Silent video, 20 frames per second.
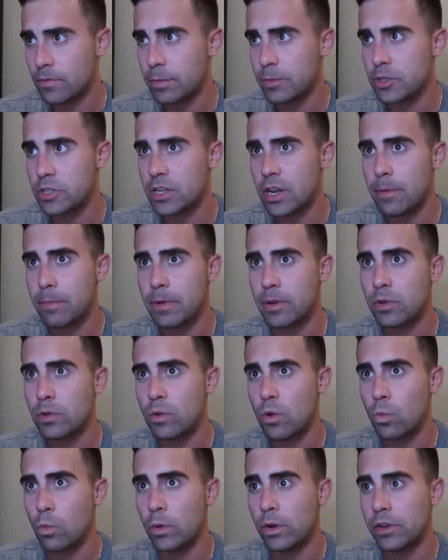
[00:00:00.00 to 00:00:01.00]
Let me just type in
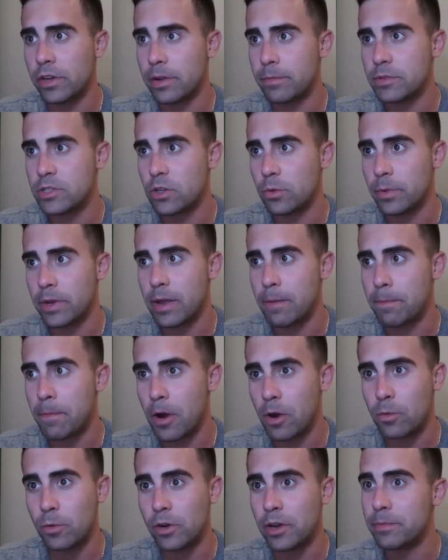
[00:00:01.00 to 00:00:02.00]
Williams. So we get
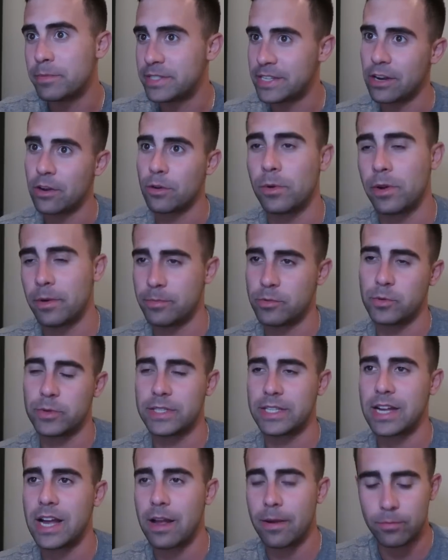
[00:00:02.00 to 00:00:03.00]
Buck Williams. Williams
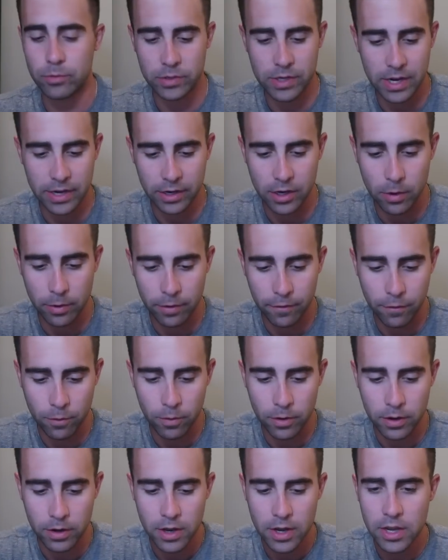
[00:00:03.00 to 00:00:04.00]
was the guy I was kind of going
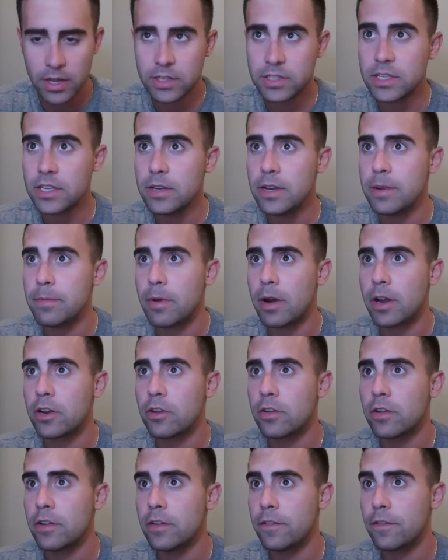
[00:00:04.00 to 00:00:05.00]
for. Sidney
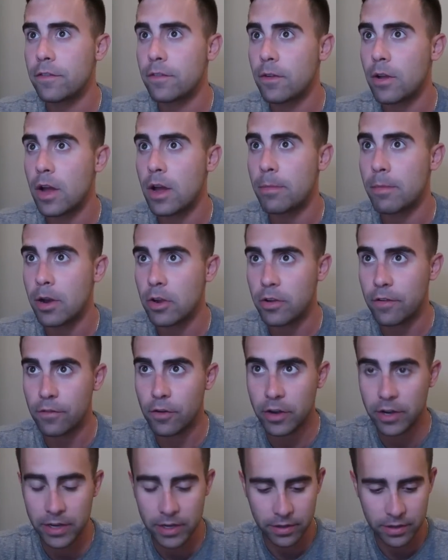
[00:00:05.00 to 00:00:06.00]
Moncrief, uh, Moncrief
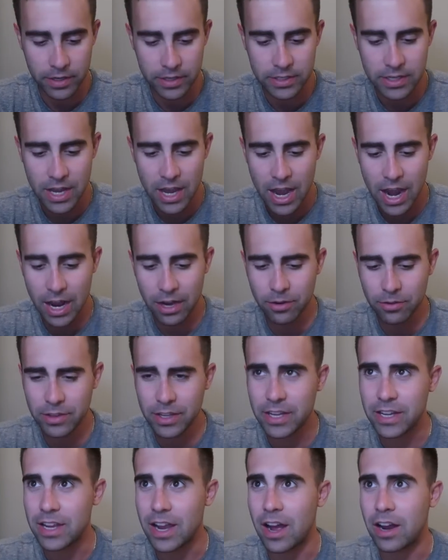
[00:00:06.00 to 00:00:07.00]
for any of these. I don't
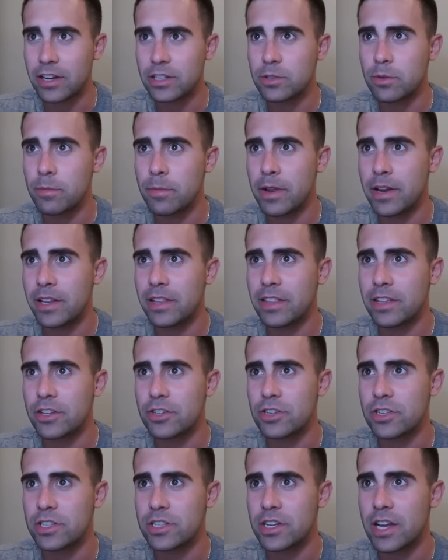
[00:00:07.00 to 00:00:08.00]
think Giannis would be anything
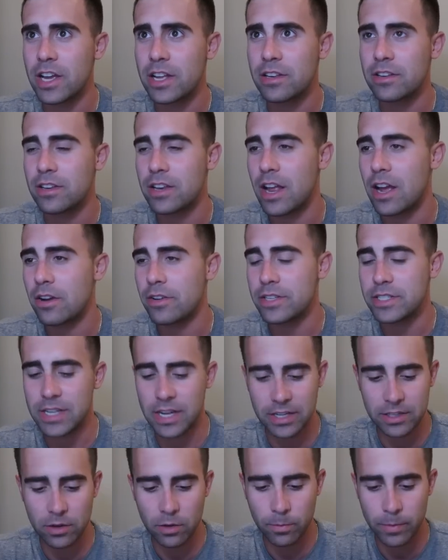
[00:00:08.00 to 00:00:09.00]
just yet. No, he's
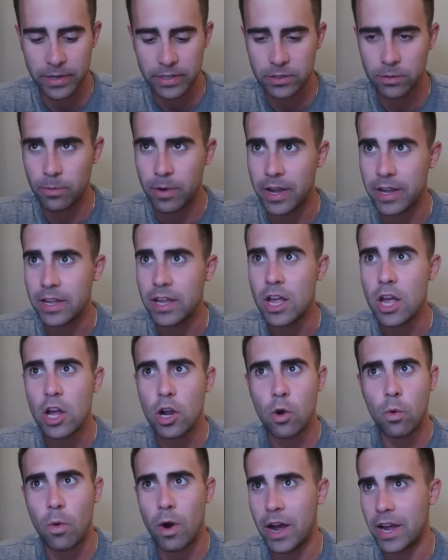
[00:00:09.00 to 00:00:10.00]
got a ways away.
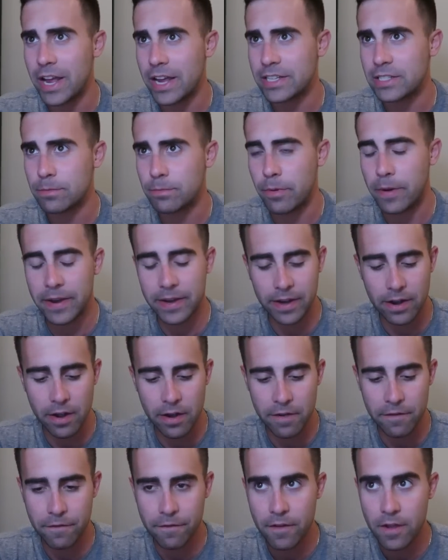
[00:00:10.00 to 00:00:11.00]
Kawhi hasn't played
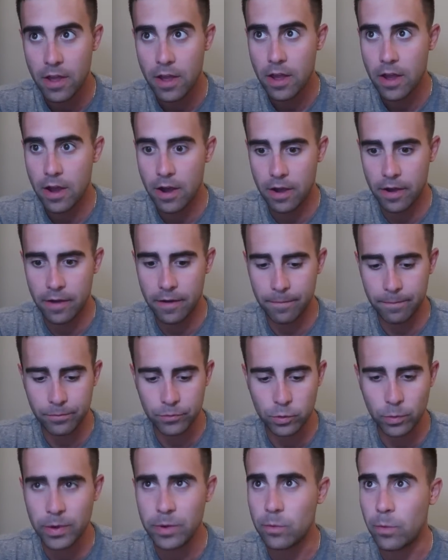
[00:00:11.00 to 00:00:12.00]
enough. Um,
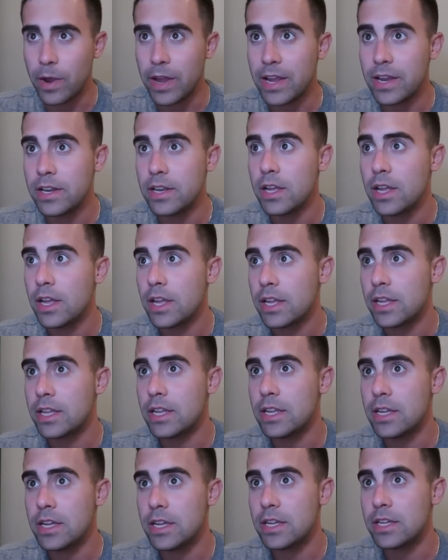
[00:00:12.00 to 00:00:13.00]
Dwyane Wade,
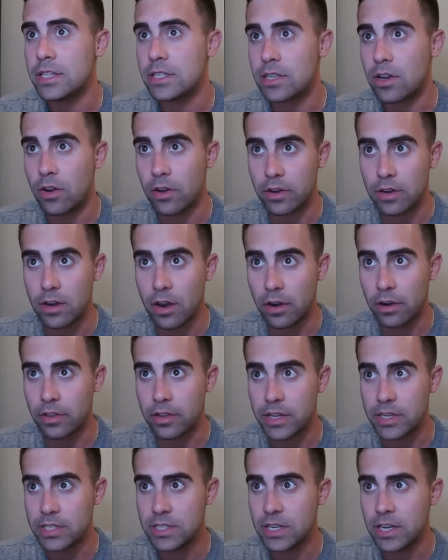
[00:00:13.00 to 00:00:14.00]
he is on none of
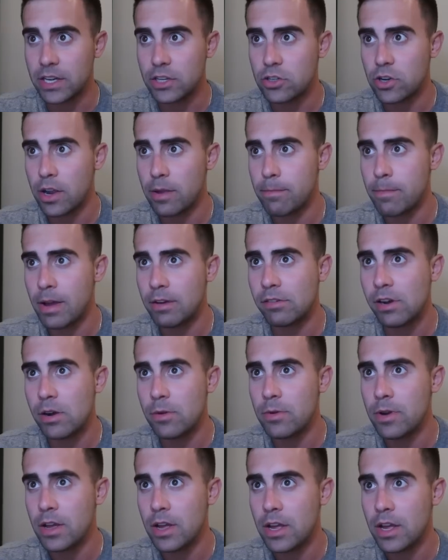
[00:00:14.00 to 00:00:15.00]
these. Did I try
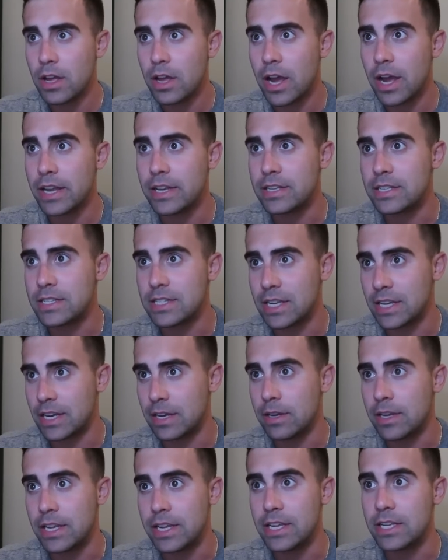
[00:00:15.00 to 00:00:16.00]
Melo? I
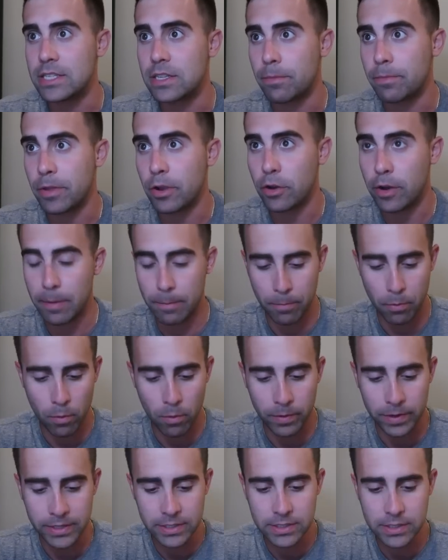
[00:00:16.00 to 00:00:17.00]
didn't. He is up there in
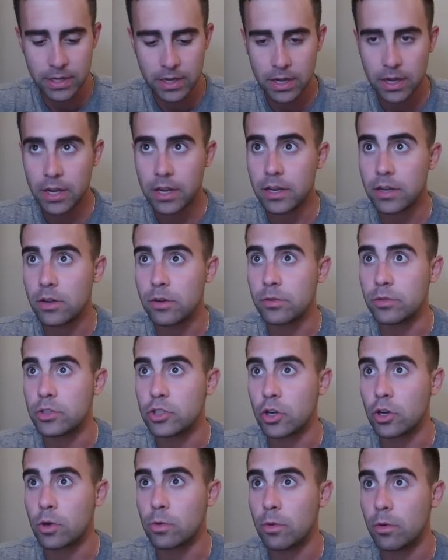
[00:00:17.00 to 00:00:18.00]
points. I know
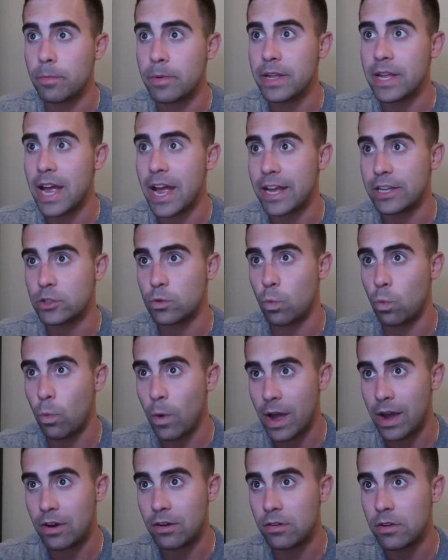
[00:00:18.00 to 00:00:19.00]
Dirk will be as
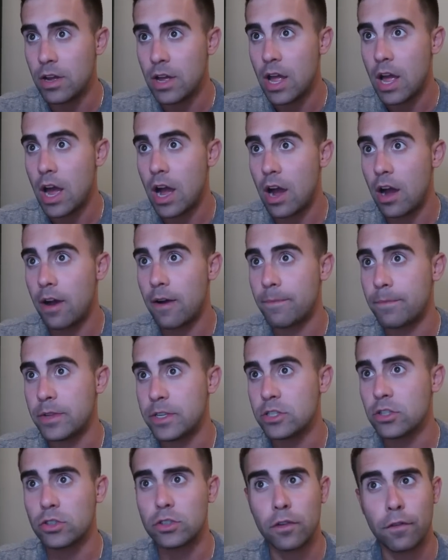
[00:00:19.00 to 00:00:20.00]
well. Um,
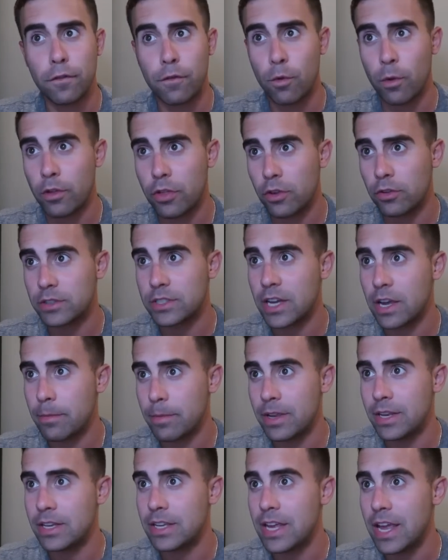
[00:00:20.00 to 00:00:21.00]
he's also fourth all
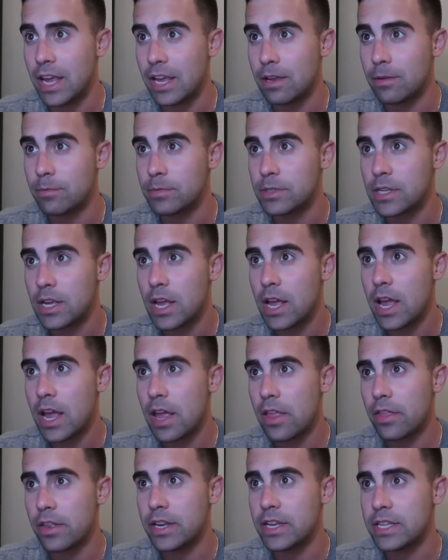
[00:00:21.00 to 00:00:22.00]
time in games,
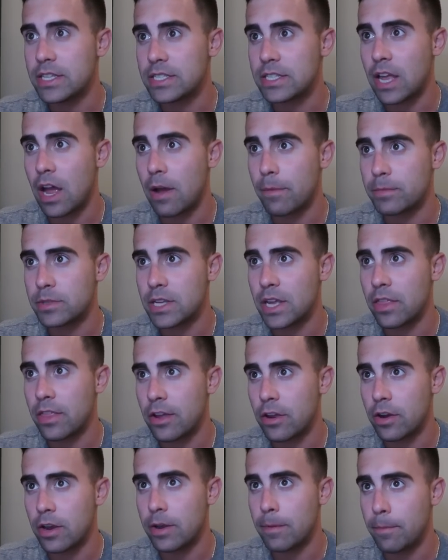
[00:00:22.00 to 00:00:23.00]
and then he is top 10
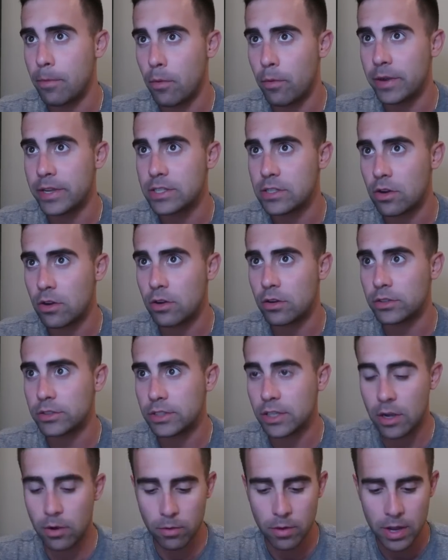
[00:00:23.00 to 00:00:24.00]
there in points
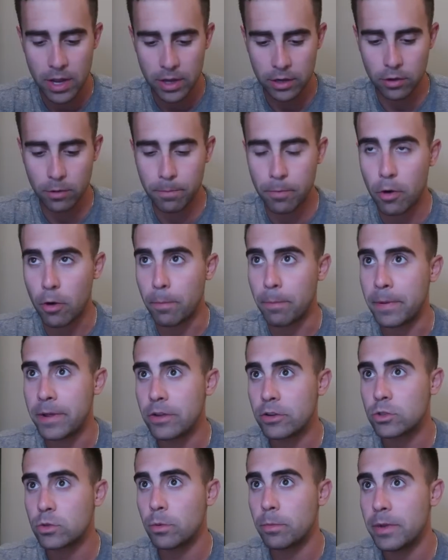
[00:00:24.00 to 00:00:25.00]
also. No Paul
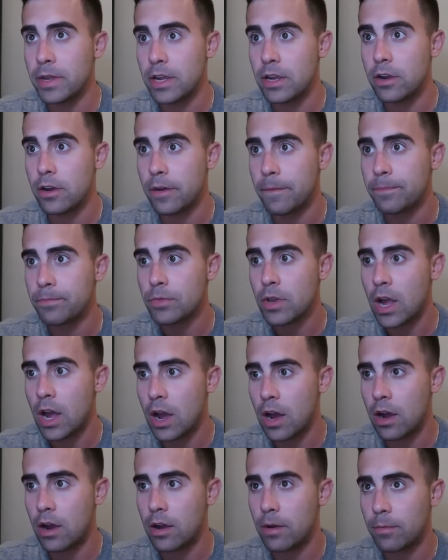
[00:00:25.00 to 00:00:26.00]
Pierce will be here.
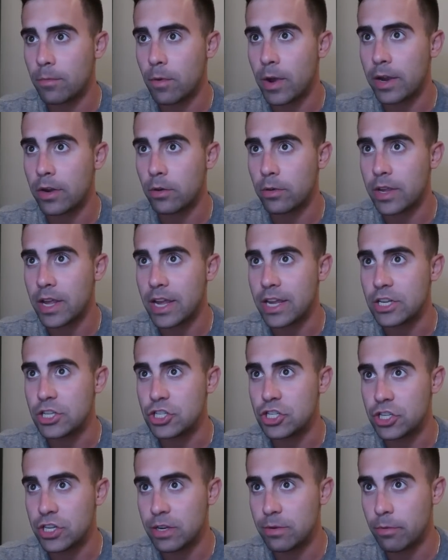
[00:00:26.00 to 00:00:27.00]
Um, I know
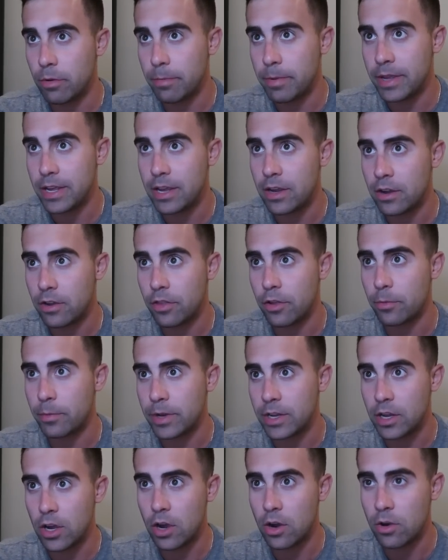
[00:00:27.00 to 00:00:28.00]
KG will be here. There
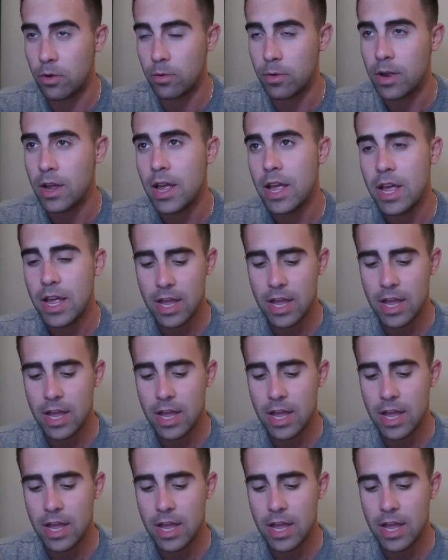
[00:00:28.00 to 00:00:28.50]
we go.